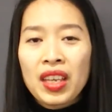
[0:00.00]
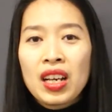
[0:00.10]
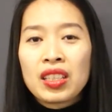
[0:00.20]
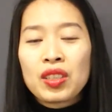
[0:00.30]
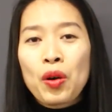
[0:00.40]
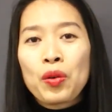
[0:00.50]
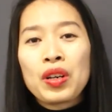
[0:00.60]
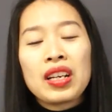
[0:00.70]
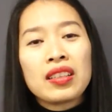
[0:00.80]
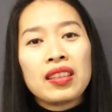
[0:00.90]
So
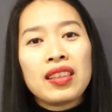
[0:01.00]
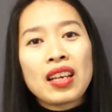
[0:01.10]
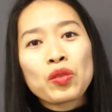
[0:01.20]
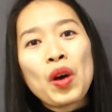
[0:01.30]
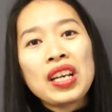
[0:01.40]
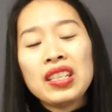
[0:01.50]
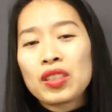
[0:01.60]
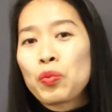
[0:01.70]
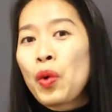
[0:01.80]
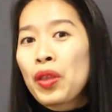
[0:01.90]
that's why it's
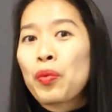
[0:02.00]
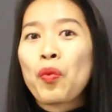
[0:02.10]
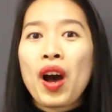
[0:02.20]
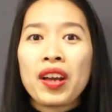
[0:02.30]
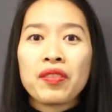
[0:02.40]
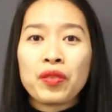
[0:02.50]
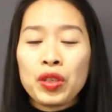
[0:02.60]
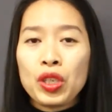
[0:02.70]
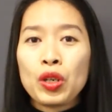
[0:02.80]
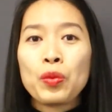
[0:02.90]
worthwhile for
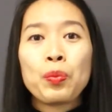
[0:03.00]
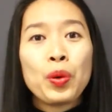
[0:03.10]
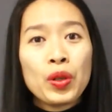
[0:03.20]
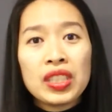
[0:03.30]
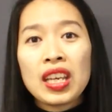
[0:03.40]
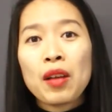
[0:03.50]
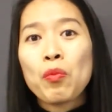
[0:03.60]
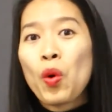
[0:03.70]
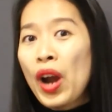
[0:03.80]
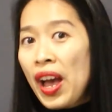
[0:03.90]
you putting
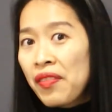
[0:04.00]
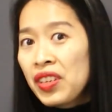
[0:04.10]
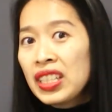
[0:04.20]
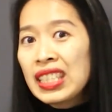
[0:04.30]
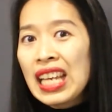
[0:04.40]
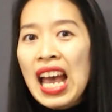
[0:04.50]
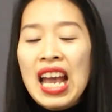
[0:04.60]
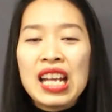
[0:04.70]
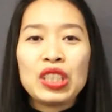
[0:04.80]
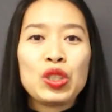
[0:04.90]
more effort
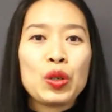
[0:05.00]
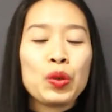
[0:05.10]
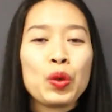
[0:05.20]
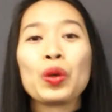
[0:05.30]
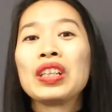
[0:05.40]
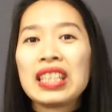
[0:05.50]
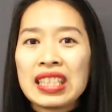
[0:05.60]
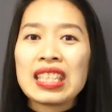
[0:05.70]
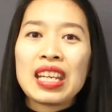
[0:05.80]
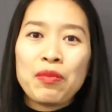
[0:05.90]
into your LinkedIn